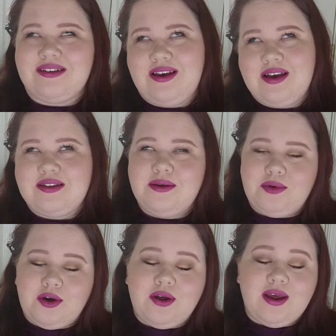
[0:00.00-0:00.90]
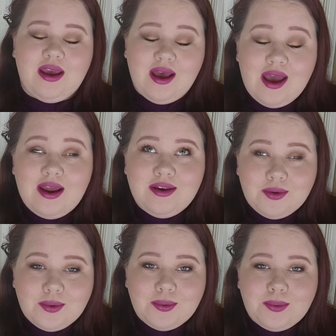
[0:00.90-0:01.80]
Yes, I'm not. Eh? I
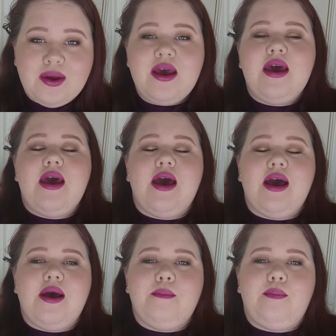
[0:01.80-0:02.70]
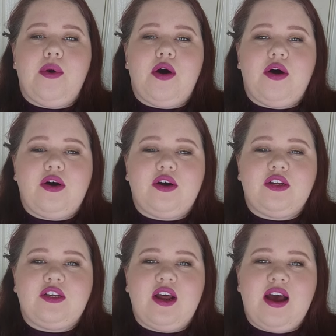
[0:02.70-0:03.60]
know, um, but
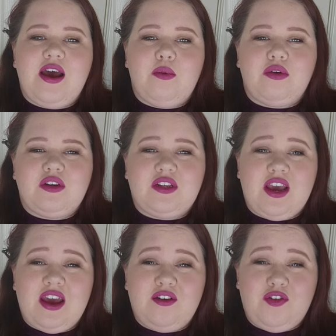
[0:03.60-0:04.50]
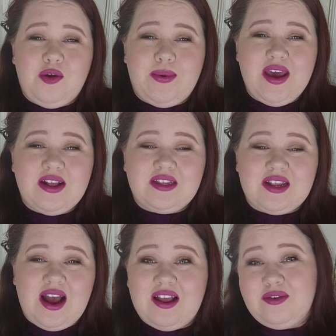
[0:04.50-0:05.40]
I wanted to get a few bits
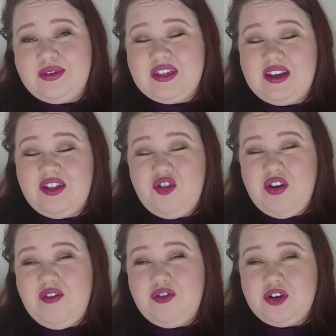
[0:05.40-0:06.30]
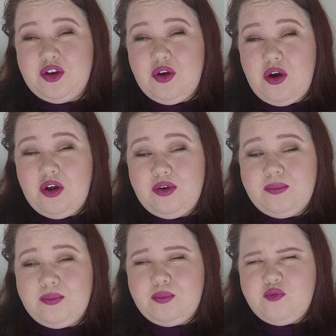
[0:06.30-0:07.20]
and it was a 3 for 2
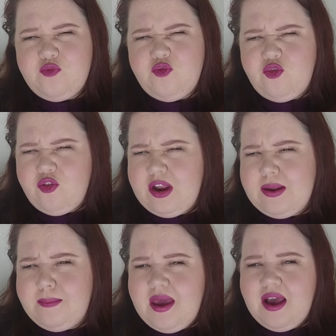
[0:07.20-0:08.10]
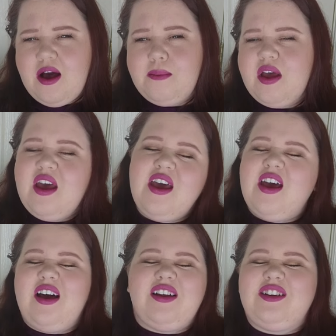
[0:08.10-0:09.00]
on Freedom Makeup
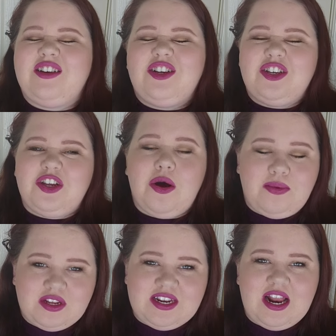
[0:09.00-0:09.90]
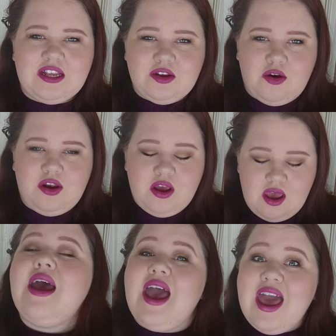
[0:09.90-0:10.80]
and just a couple of deals on.
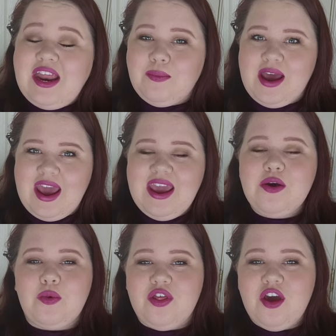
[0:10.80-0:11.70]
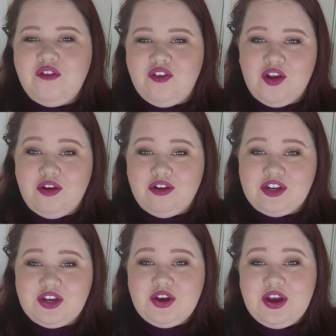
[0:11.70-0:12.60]
Anyway, without further
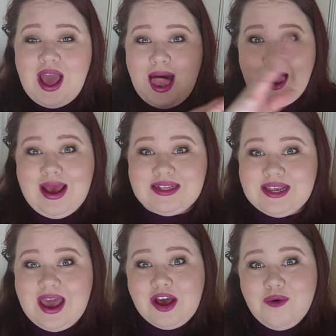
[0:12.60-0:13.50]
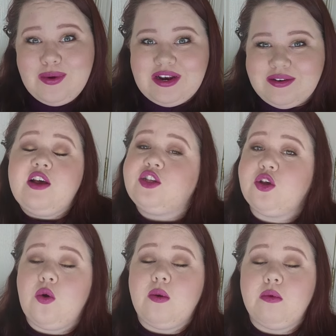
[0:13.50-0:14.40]
ado, let's get going.
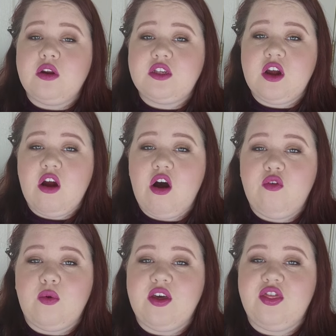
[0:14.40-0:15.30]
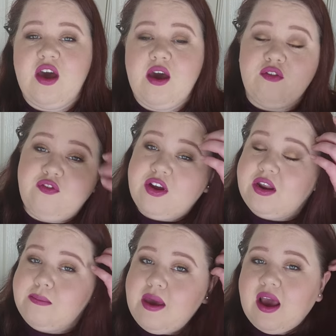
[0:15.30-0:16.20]
So I'm going to start off with uh,
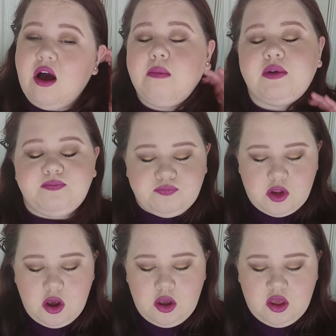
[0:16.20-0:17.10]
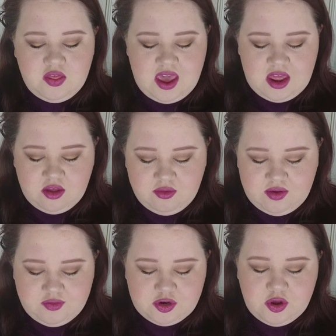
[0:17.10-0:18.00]
Freedom Makeup. Now, they had a 3
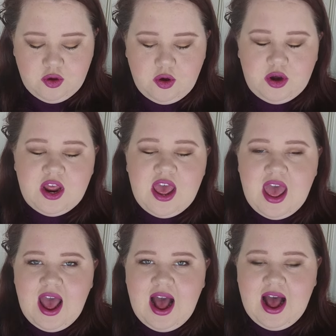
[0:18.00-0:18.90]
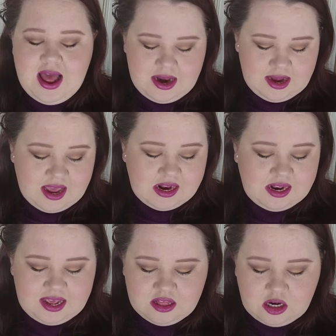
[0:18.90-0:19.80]
for 2 on and I kind of
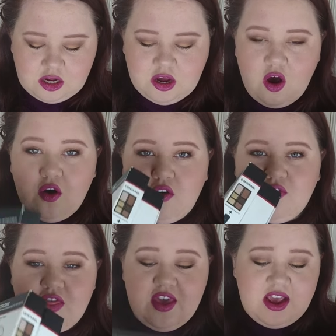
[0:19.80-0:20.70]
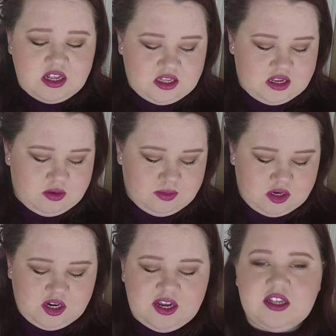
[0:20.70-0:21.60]
like the look of this
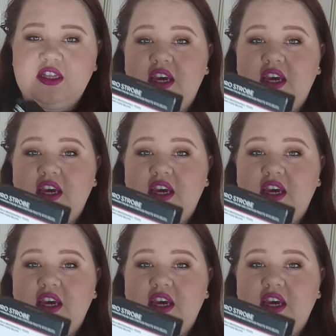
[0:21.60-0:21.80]
which is